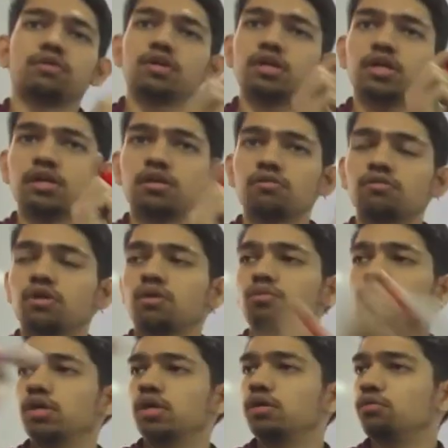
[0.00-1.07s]
between
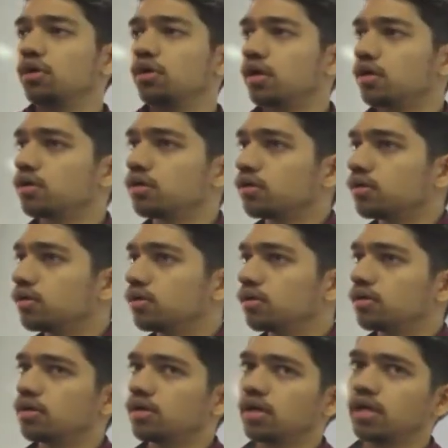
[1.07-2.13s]
intramolecular and
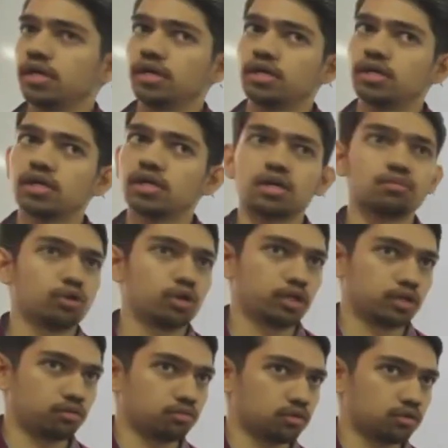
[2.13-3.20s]

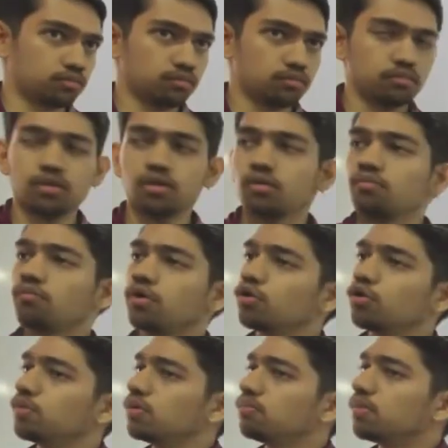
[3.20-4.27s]
intermolecular.
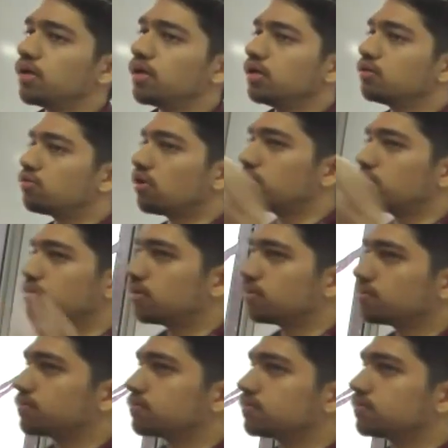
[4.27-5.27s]
What do you mean by intra?